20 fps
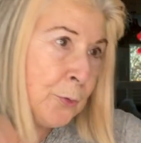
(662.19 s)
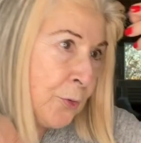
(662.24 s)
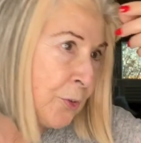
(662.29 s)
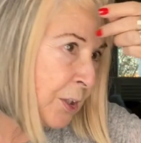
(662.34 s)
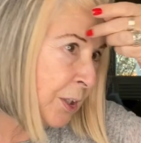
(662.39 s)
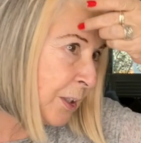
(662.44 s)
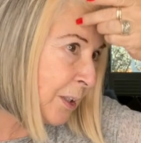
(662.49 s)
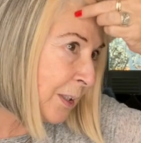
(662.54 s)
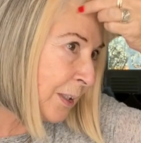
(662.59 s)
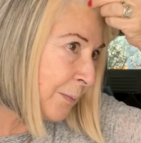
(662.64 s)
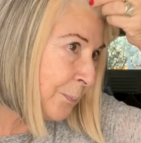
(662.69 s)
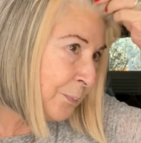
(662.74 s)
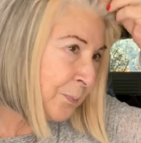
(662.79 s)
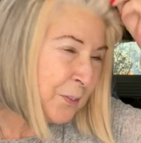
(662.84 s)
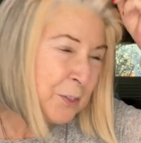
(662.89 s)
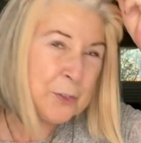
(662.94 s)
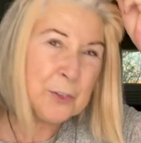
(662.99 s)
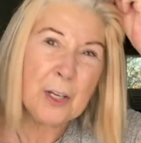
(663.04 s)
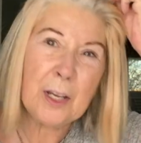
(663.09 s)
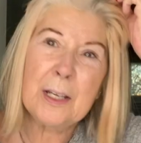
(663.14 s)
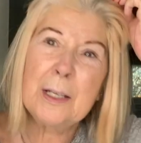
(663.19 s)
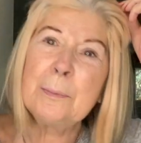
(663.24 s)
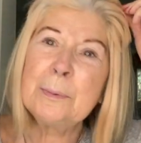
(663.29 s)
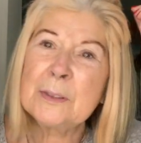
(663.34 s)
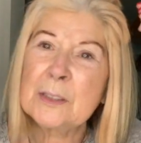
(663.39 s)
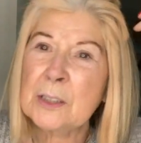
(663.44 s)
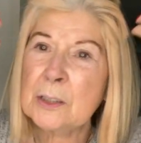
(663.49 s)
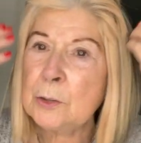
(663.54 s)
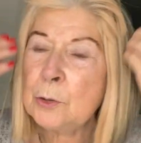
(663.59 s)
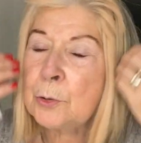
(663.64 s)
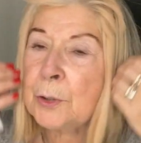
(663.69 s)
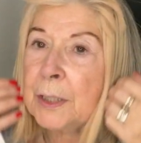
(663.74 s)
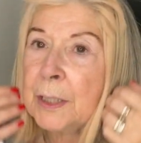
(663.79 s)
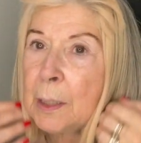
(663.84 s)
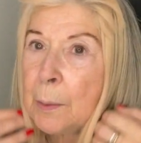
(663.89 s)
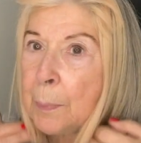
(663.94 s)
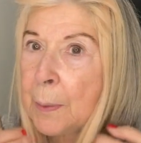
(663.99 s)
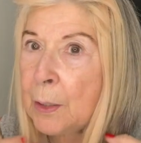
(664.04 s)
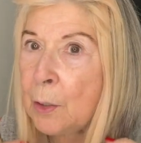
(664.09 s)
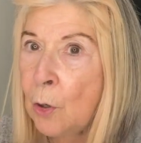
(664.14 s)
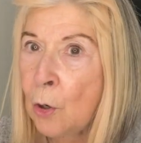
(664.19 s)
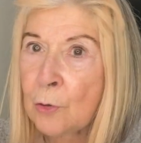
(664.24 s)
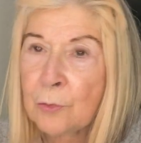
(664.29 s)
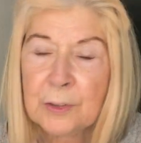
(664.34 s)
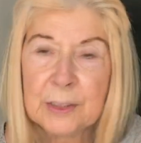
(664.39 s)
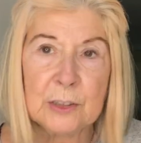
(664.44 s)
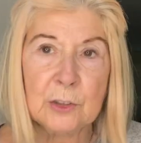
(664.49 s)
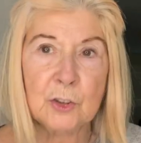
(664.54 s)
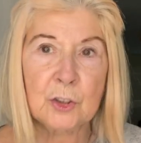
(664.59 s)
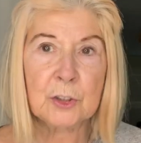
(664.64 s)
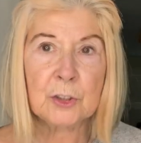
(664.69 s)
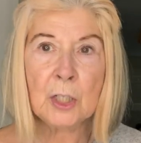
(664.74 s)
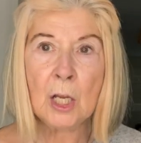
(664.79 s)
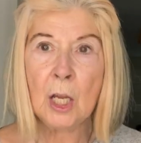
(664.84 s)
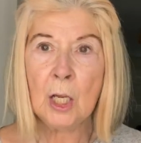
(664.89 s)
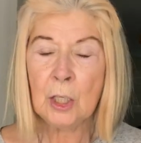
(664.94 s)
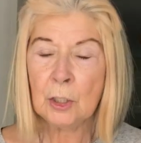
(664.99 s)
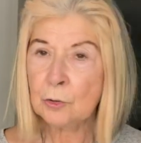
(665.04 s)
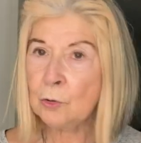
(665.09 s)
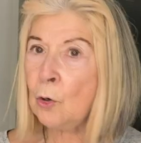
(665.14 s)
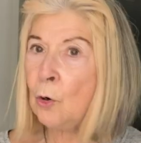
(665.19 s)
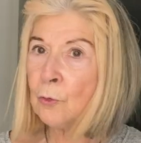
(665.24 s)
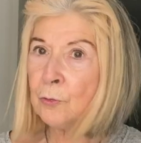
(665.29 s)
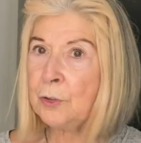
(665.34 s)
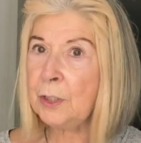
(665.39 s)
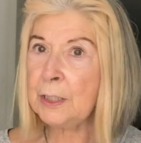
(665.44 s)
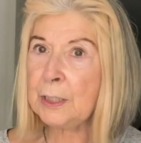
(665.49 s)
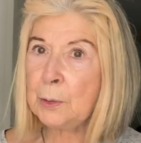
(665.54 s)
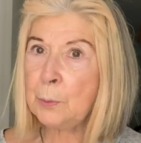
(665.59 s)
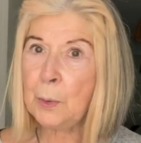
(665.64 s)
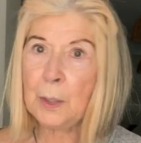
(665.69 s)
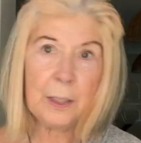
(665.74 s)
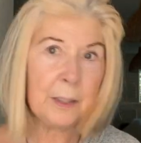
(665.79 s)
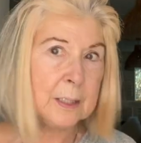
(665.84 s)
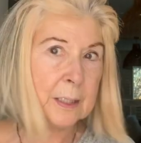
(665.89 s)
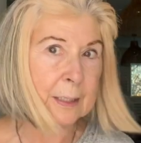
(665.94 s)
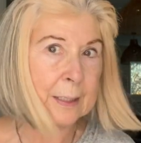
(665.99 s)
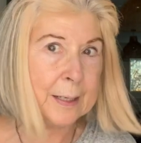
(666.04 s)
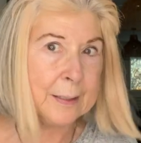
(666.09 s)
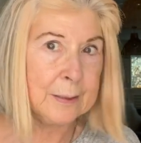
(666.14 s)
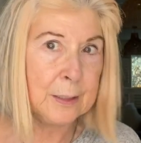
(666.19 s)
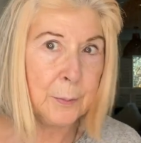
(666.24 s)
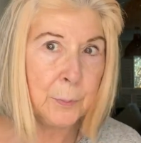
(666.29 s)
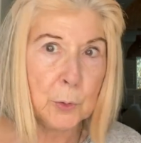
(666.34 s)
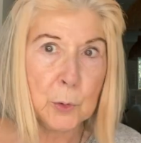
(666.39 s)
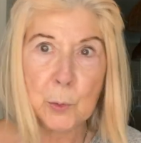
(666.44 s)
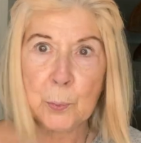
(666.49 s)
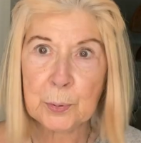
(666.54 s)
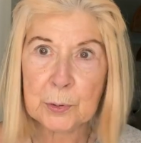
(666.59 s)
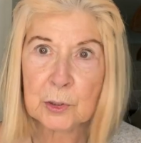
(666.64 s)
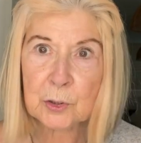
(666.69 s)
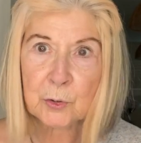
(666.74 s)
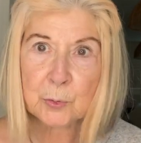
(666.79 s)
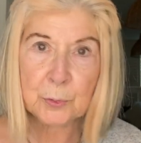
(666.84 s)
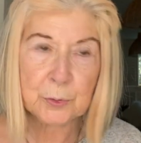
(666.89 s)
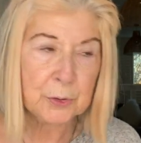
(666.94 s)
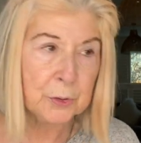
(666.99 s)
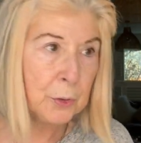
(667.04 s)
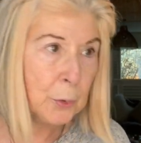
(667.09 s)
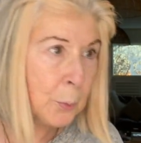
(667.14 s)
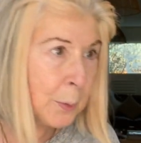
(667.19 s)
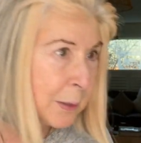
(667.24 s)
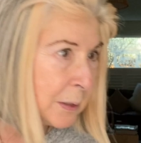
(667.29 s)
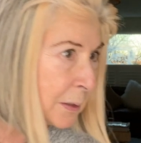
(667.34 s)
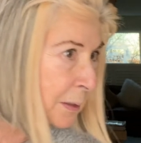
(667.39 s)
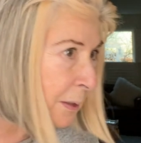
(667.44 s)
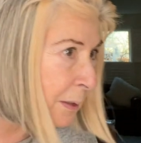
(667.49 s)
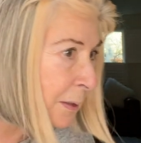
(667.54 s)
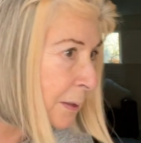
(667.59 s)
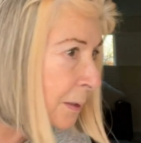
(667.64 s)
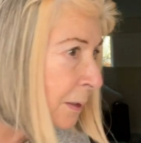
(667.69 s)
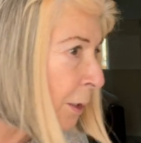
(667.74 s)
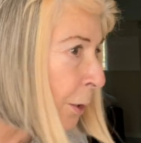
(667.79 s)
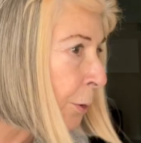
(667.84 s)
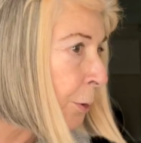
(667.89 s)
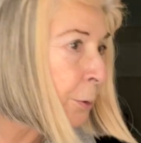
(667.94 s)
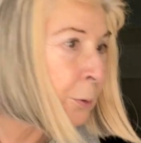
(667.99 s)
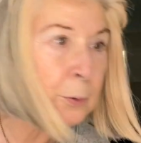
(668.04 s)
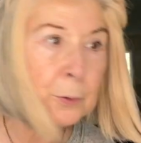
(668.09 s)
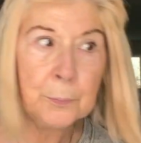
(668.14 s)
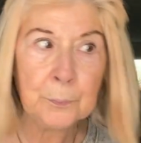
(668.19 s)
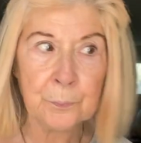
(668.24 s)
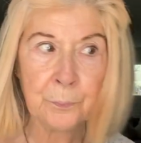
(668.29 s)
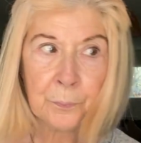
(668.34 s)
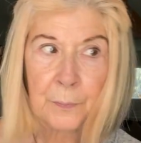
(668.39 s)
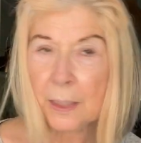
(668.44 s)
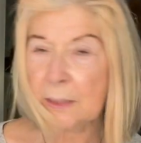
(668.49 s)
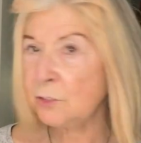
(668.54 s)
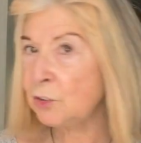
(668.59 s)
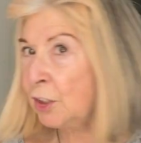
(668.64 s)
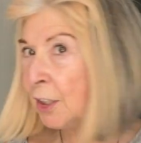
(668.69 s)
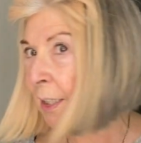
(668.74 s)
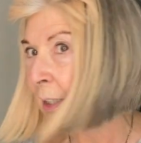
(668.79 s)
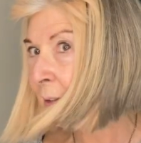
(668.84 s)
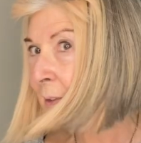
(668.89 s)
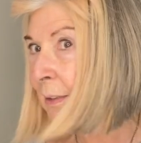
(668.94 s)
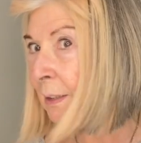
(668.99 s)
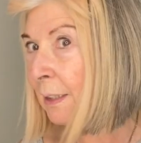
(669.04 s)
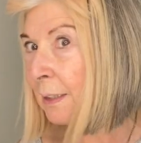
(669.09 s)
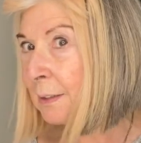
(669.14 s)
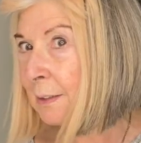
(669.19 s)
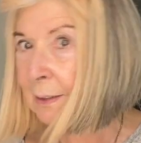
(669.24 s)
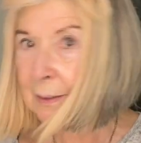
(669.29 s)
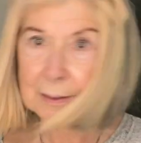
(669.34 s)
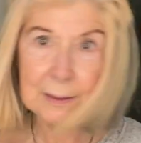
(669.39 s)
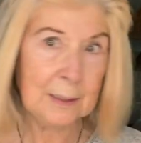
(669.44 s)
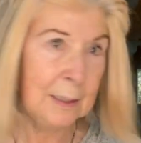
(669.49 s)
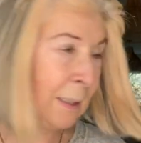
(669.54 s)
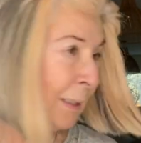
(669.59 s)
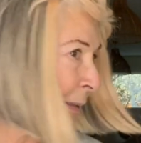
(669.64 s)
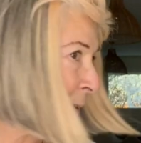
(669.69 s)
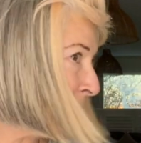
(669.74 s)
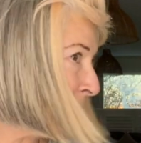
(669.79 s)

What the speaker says: that, you know, it was looking a bit orange and not really working anymore because we're in the winter. So, and she cut it. So